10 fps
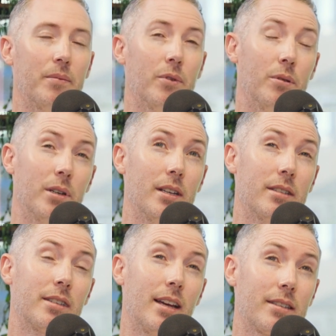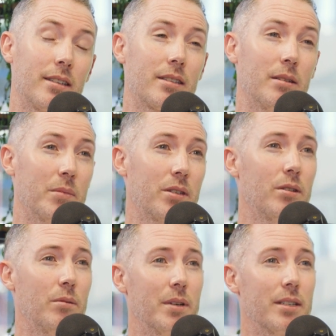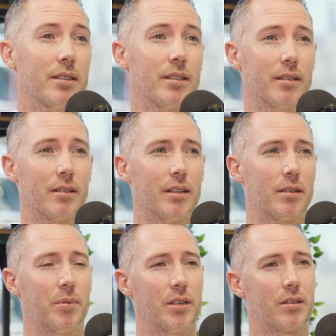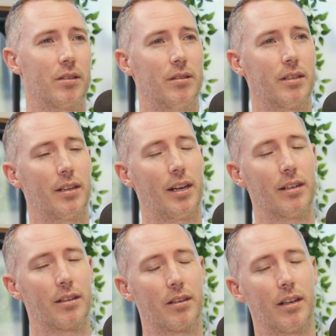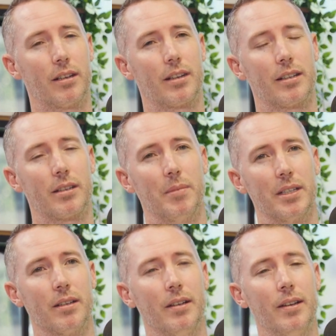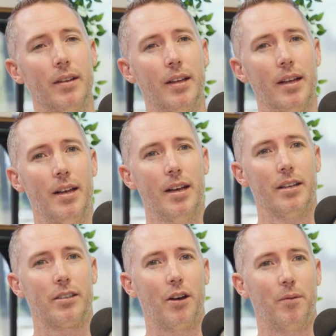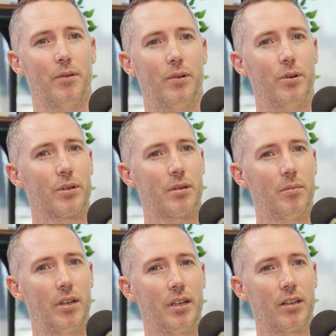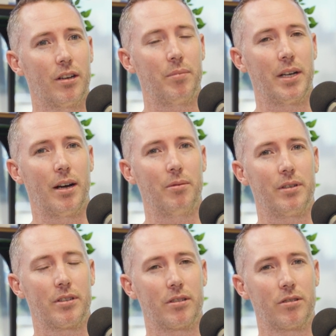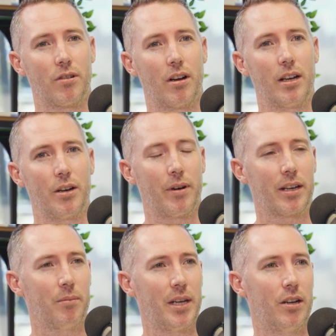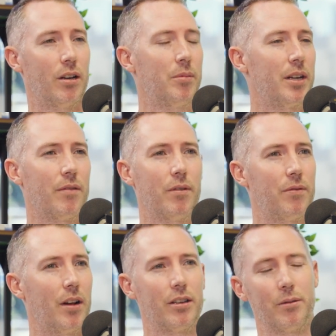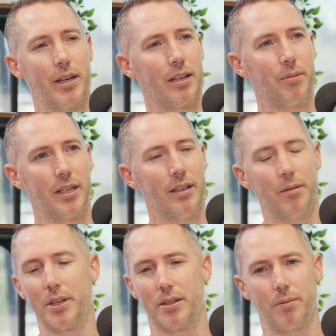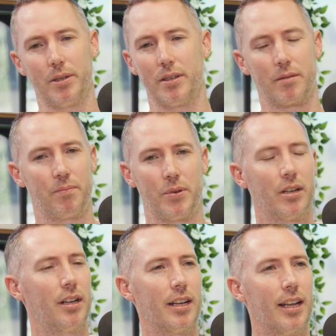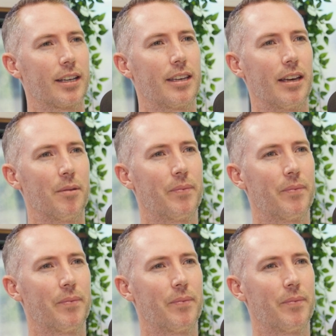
or these SaaS systems to businesses as opposed to in customers. So awesome learning curve, but I would strongly recommend nobody ever follow the way that we did it, because we were just purely lucky